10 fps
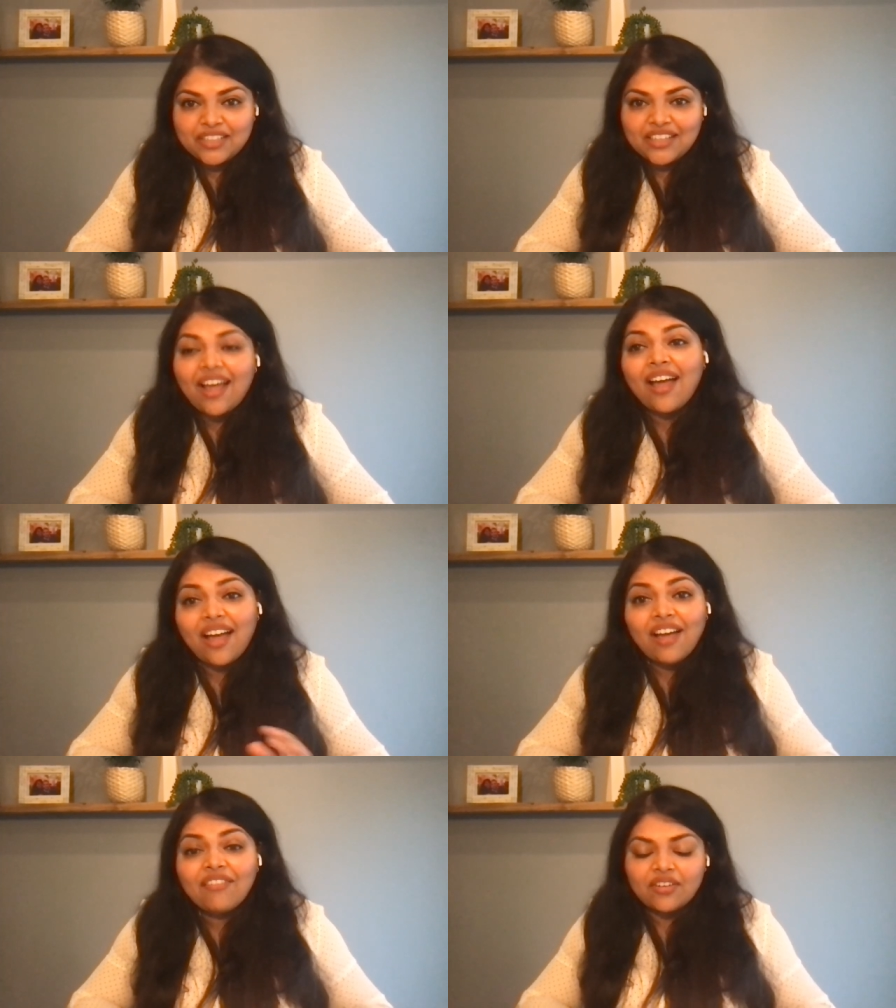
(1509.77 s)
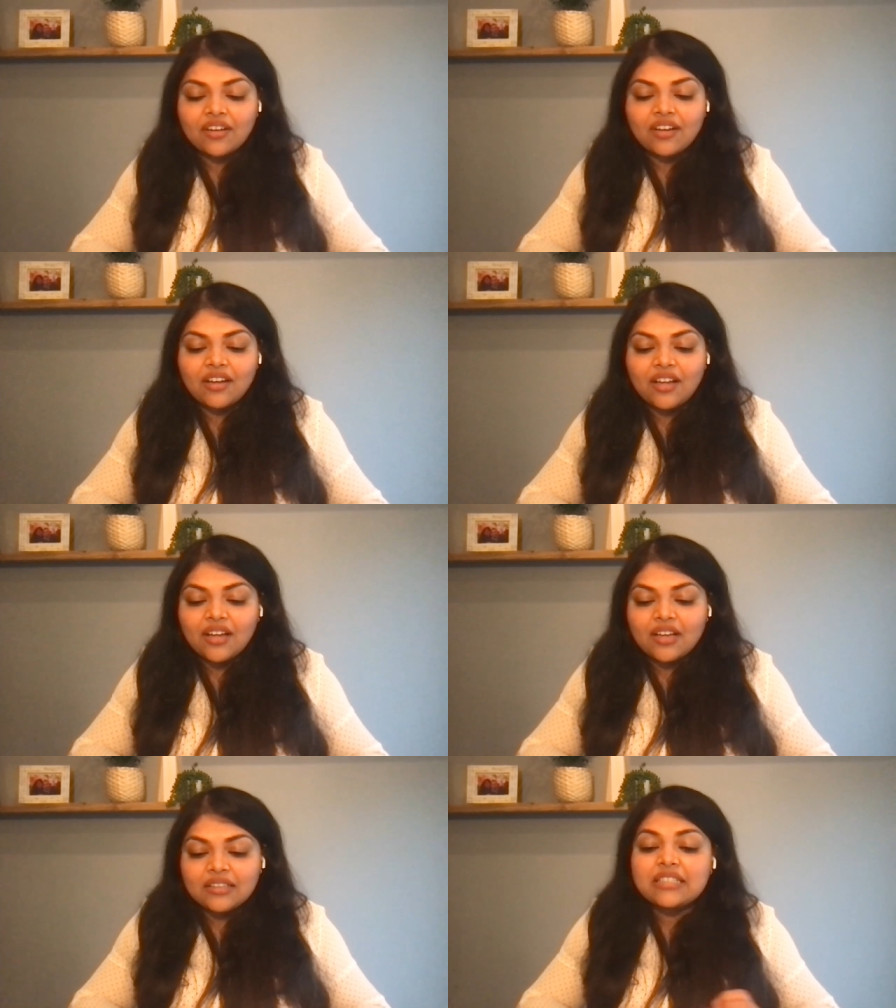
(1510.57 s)
They have
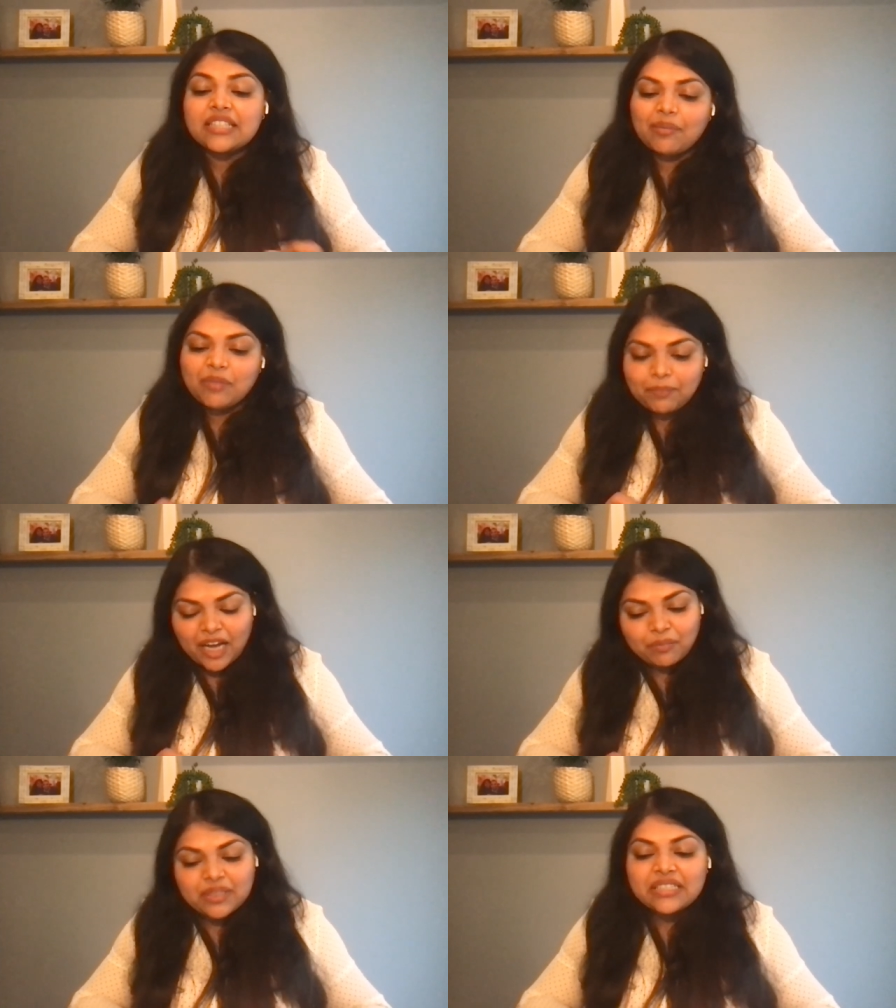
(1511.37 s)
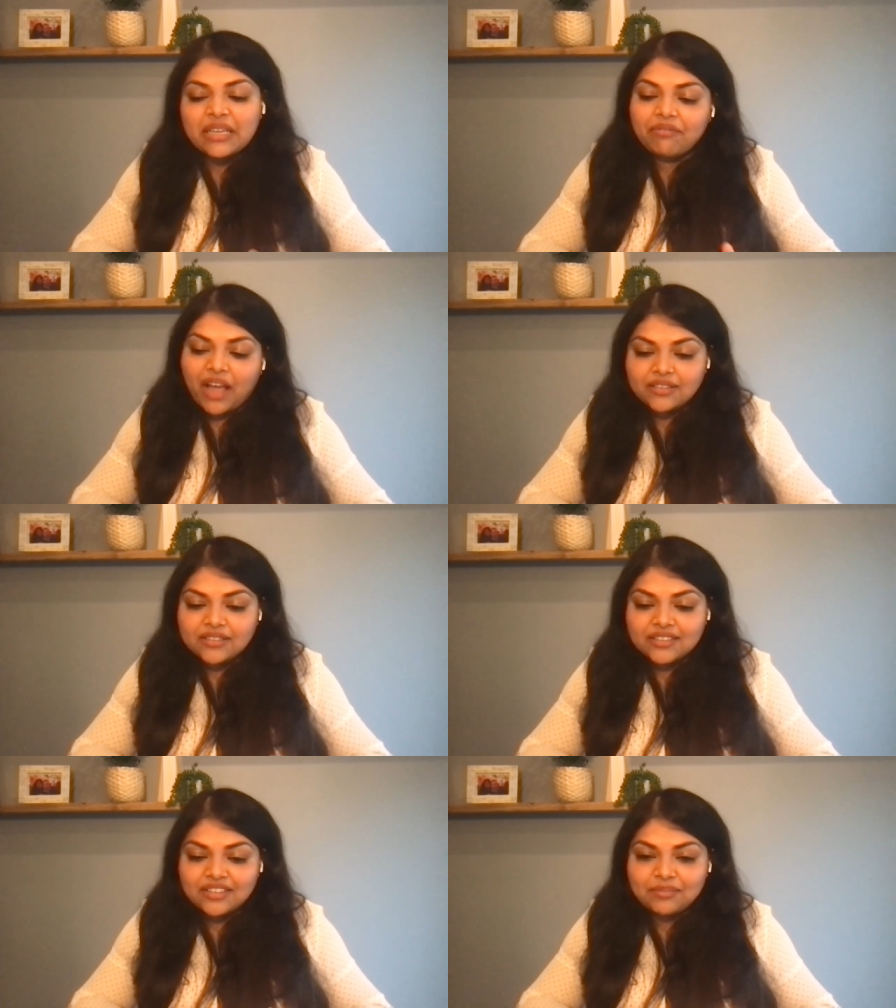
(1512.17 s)
the same department, same
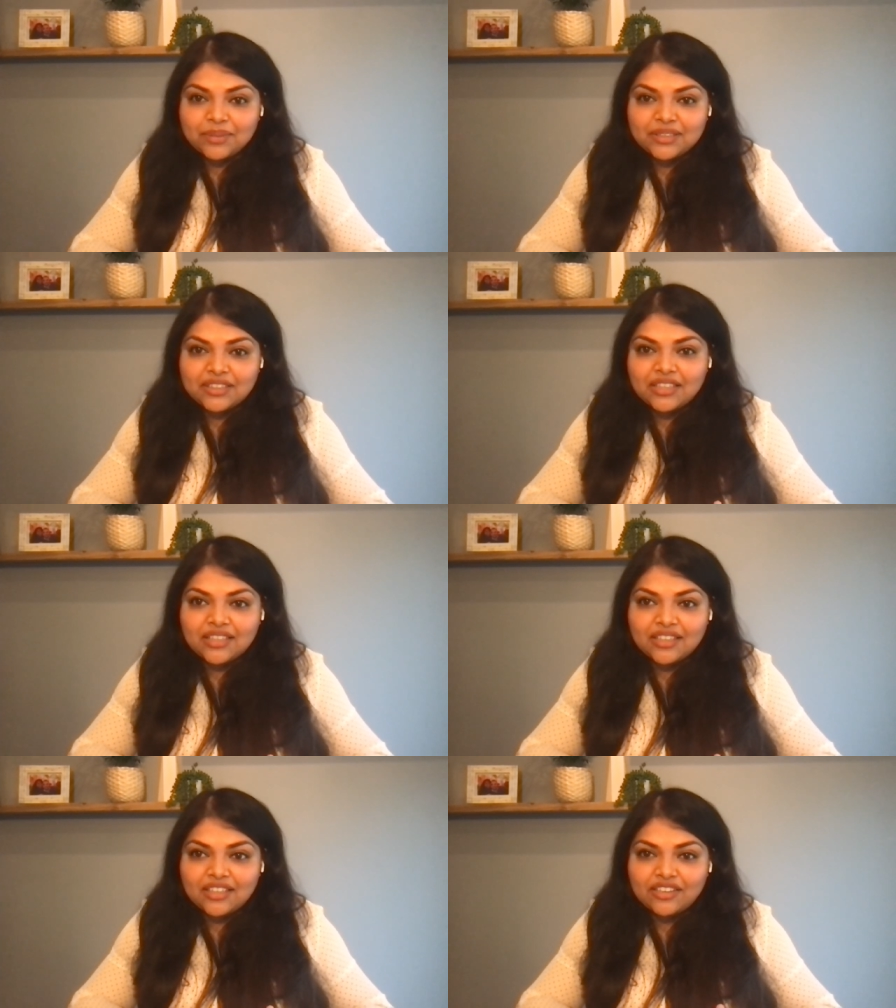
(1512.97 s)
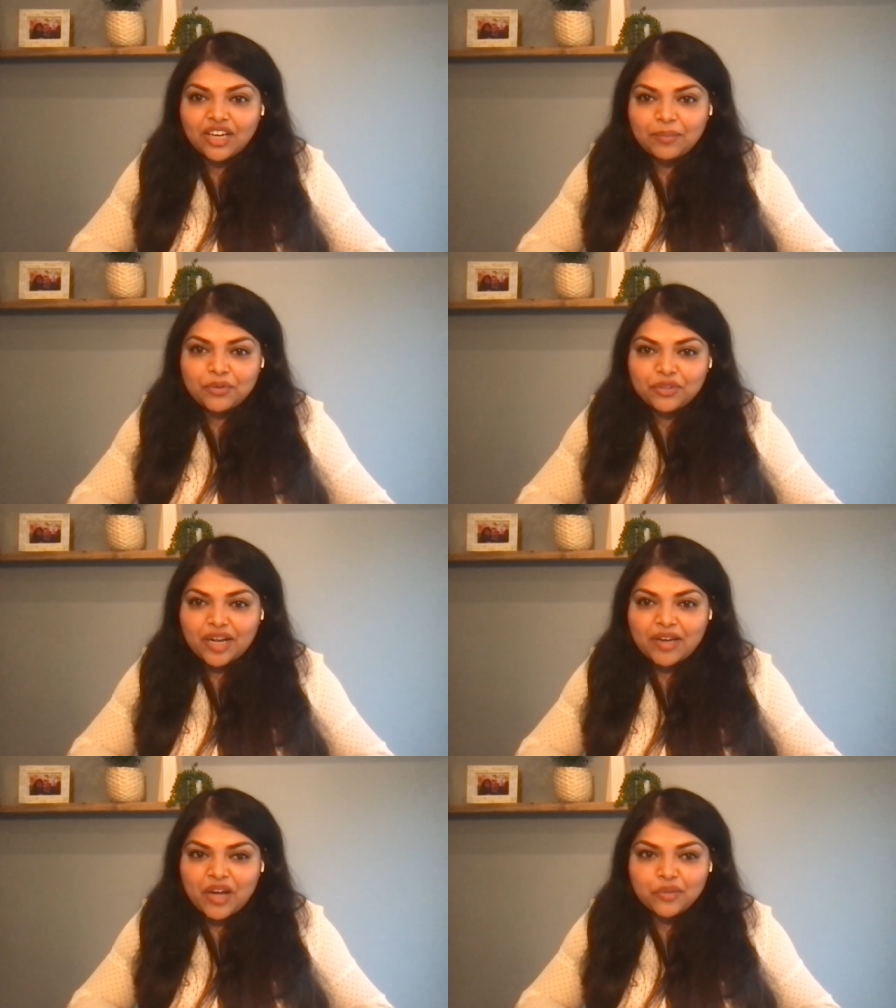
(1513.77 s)
faculty, but they run a
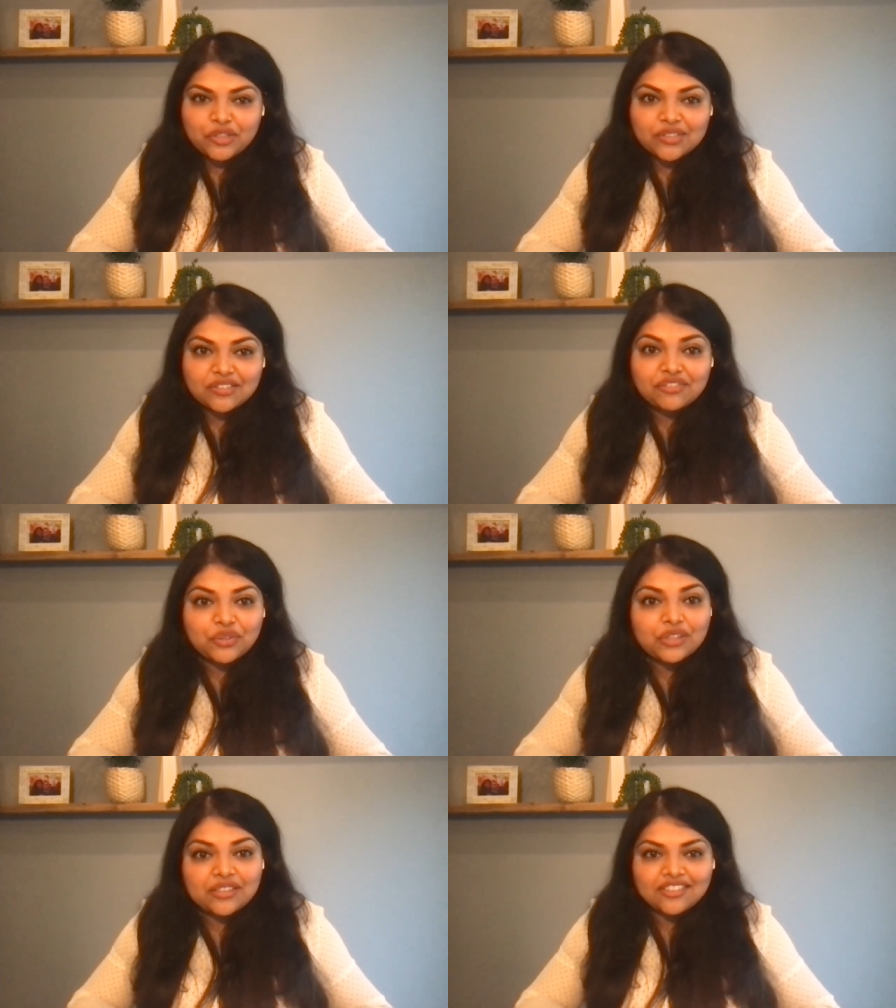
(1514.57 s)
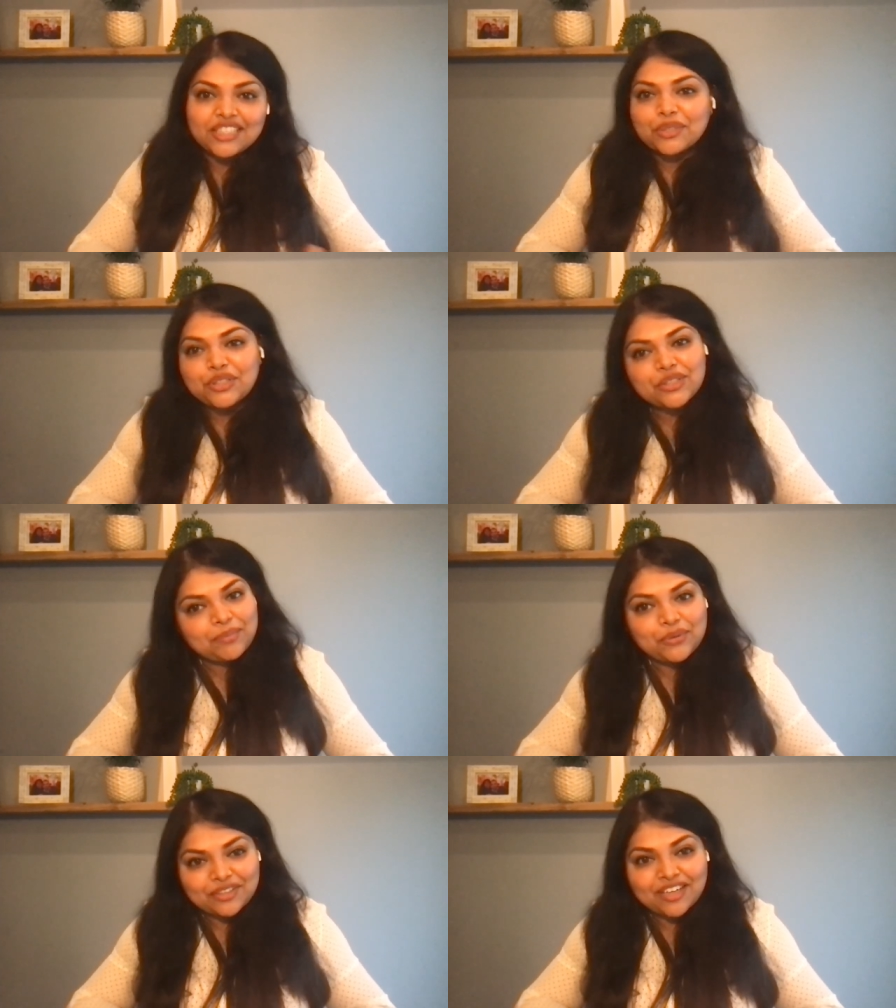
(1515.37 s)
program now which is a full tuition
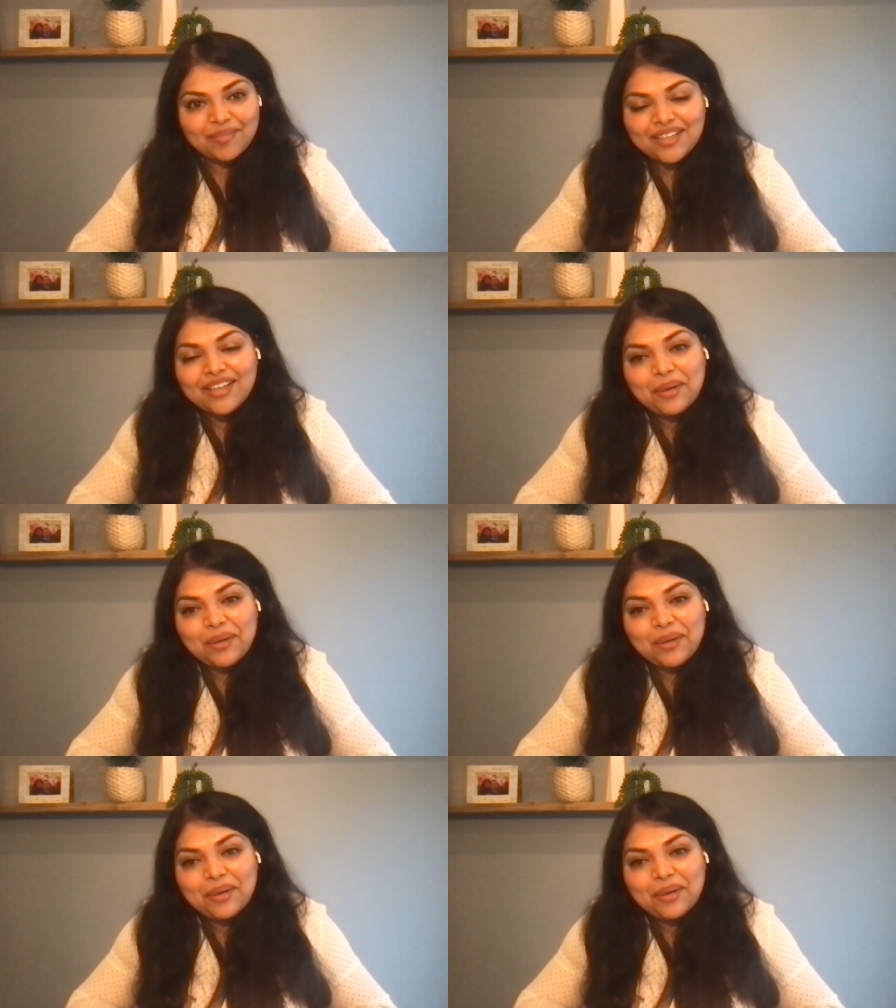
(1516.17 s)
program.